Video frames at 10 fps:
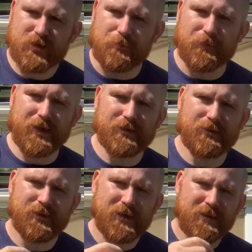combat,
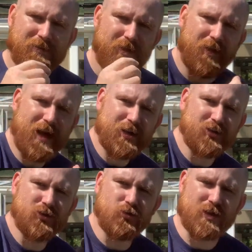that
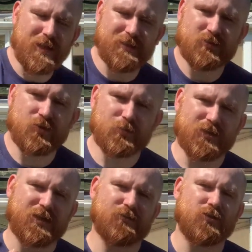kazushi, that disruption,
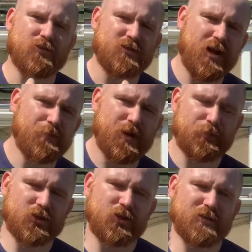gives you the time and
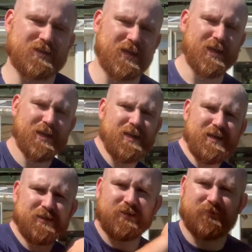opportunity
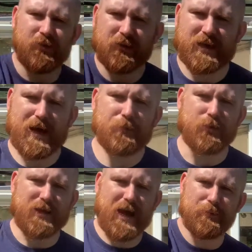to fill the gap
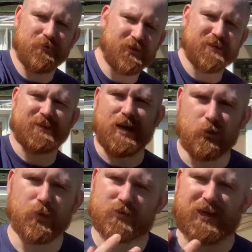with hammer fists,
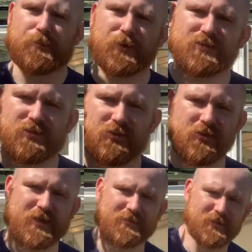elbows, headbutts, and other
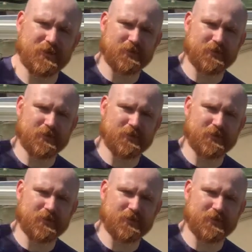things.